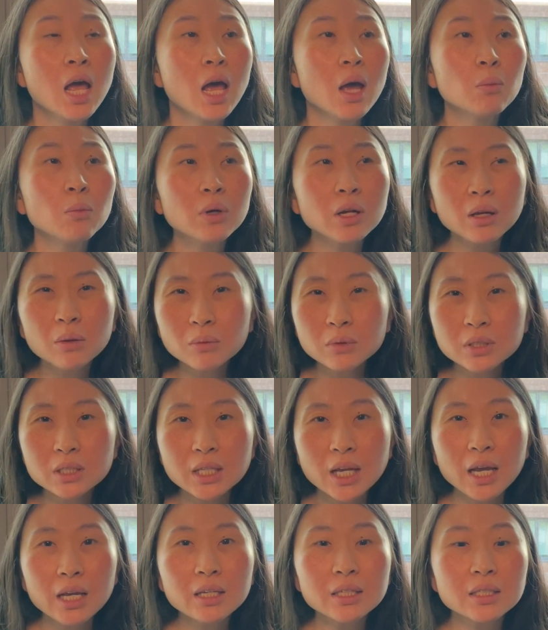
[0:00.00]
And what I will
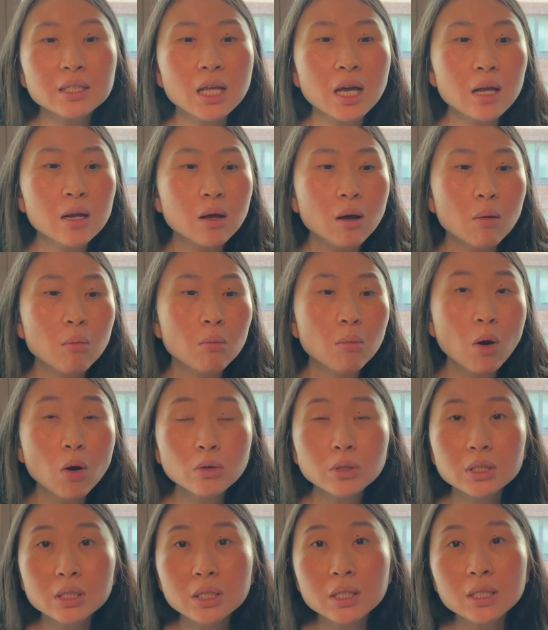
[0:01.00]
say is that
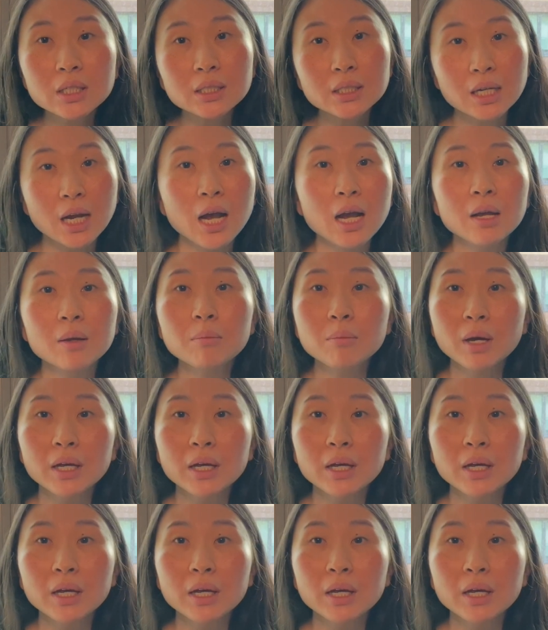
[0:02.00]
most of the time,